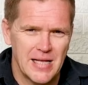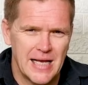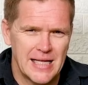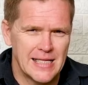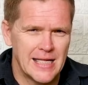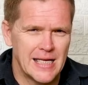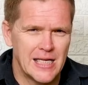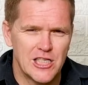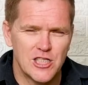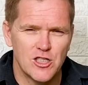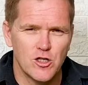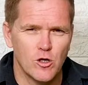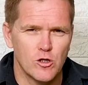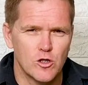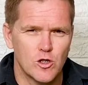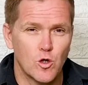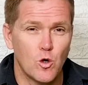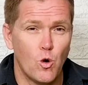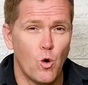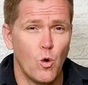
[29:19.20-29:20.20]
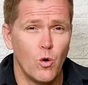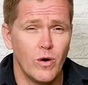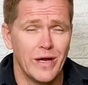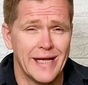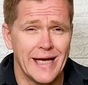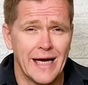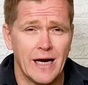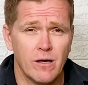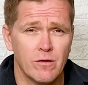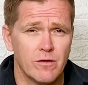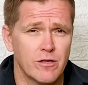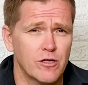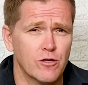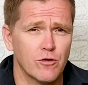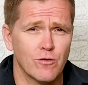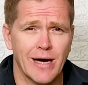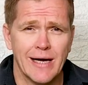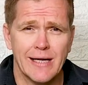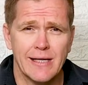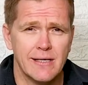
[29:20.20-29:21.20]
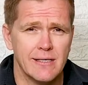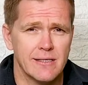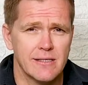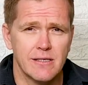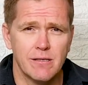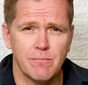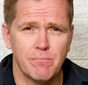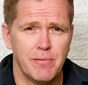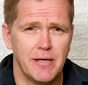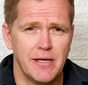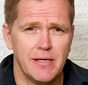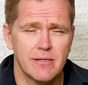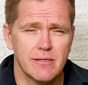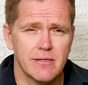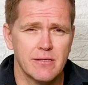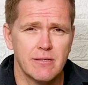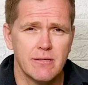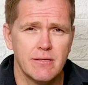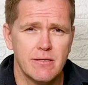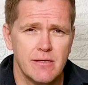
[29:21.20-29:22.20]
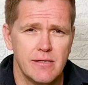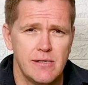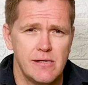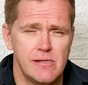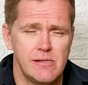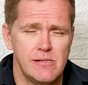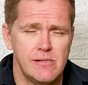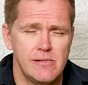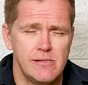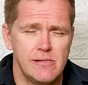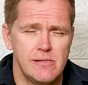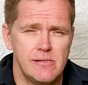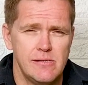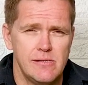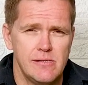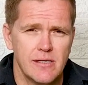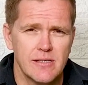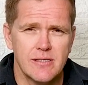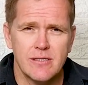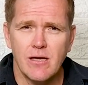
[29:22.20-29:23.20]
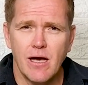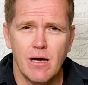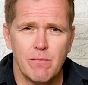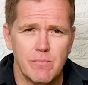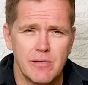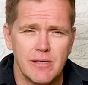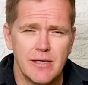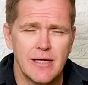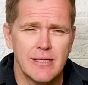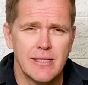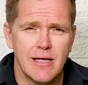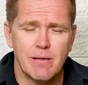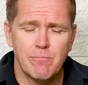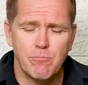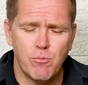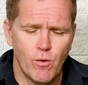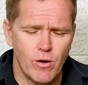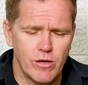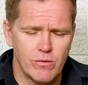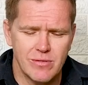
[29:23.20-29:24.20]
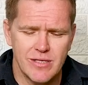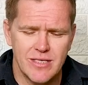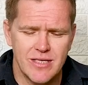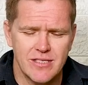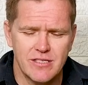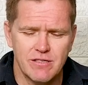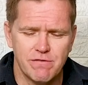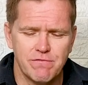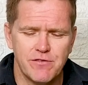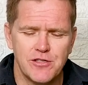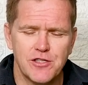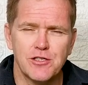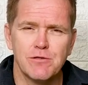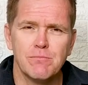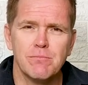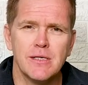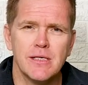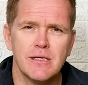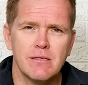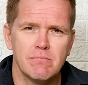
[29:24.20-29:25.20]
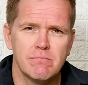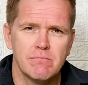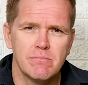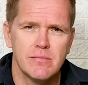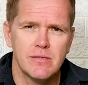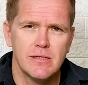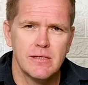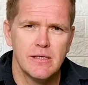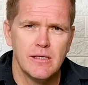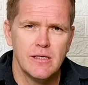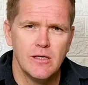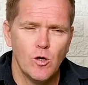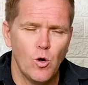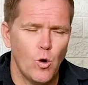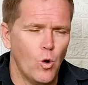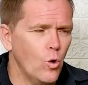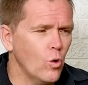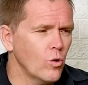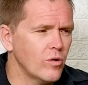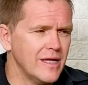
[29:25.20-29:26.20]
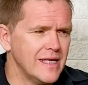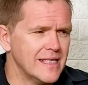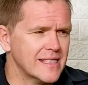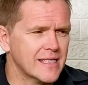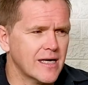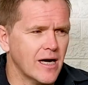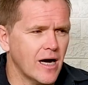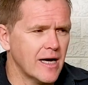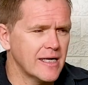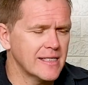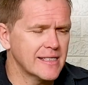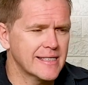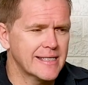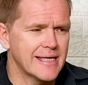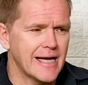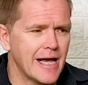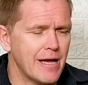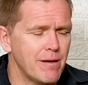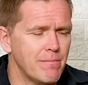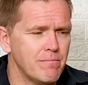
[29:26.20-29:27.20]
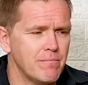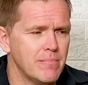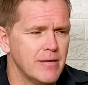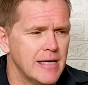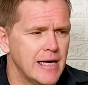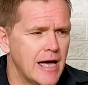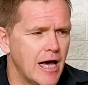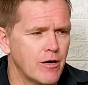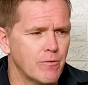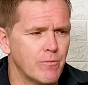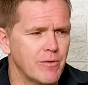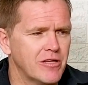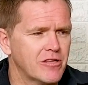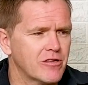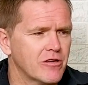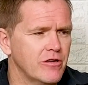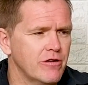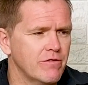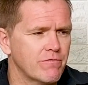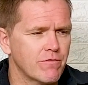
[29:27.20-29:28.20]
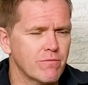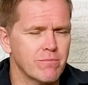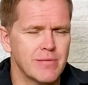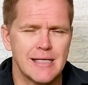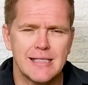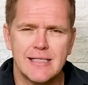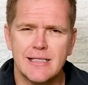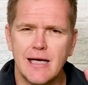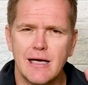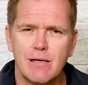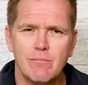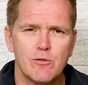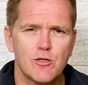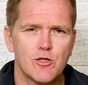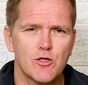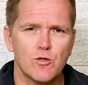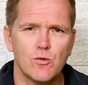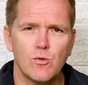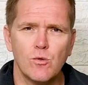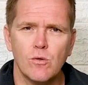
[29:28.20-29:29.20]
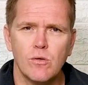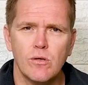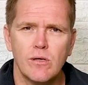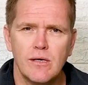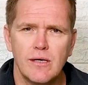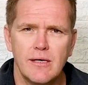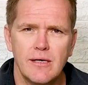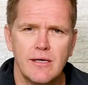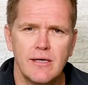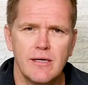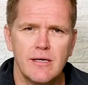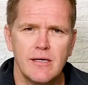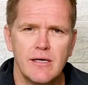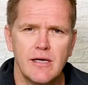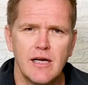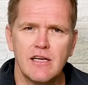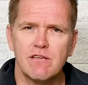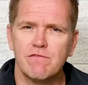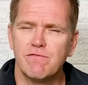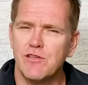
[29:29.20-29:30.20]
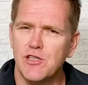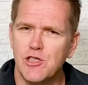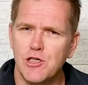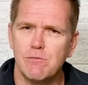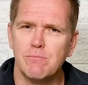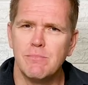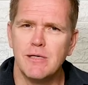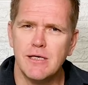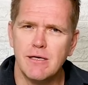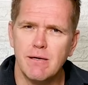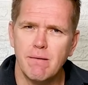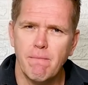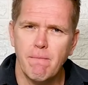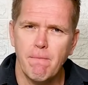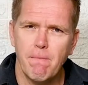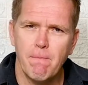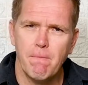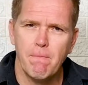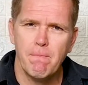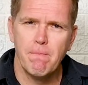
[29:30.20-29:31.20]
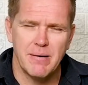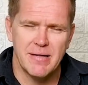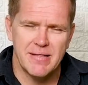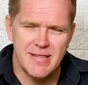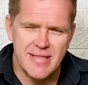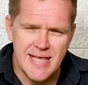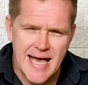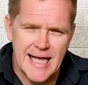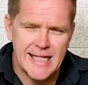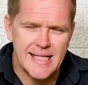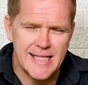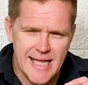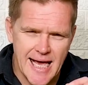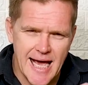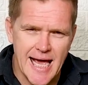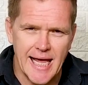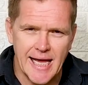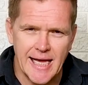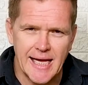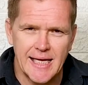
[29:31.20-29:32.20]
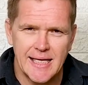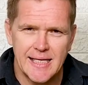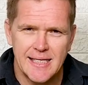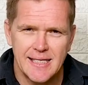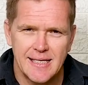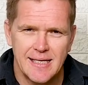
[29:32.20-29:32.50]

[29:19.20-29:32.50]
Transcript: And then he starts calling out the greatness in Peter. Simon at that point was just a fisherman. All these guys came and returned from that same shore as fishermen. But that day,